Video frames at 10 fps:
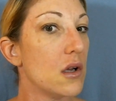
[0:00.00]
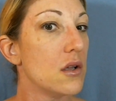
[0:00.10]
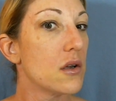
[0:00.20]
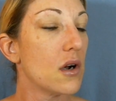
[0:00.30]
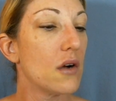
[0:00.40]

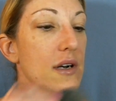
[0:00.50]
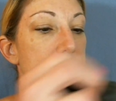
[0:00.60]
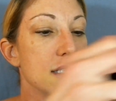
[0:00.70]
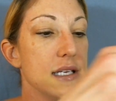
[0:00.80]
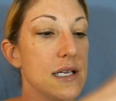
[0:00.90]
You can already
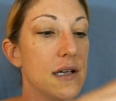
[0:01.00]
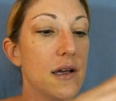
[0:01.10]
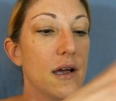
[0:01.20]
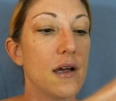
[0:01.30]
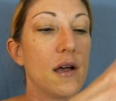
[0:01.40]
see,
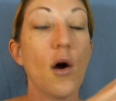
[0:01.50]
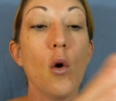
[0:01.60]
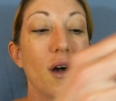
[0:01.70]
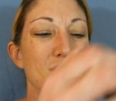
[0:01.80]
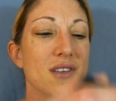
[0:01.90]

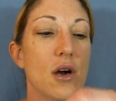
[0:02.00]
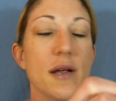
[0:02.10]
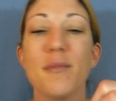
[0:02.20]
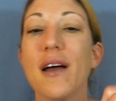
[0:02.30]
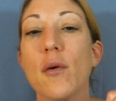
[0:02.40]
oh, I'm
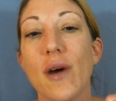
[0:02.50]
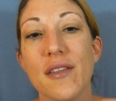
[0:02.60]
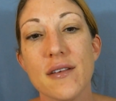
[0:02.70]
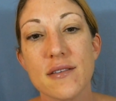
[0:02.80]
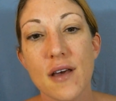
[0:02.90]
sorry, by the way,
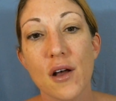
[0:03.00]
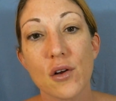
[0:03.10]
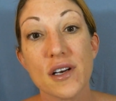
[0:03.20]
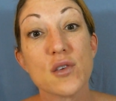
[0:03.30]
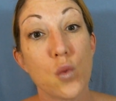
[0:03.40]
this
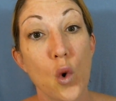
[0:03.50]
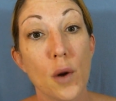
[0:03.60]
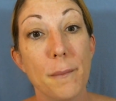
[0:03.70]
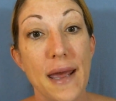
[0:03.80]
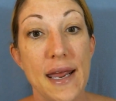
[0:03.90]
color is
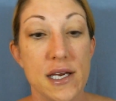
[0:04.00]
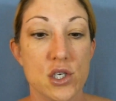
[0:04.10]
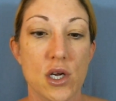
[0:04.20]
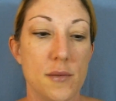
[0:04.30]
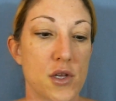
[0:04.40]
warm
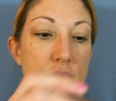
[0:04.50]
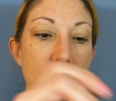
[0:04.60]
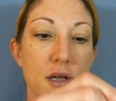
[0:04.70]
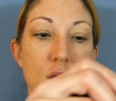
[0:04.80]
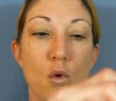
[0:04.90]
beige. I'm
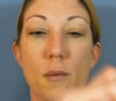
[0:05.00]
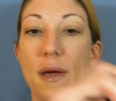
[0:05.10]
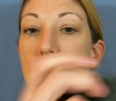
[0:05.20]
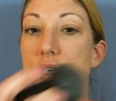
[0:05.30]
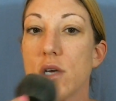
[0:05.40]
using warm
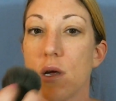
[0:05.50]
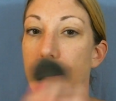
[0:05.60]
beige.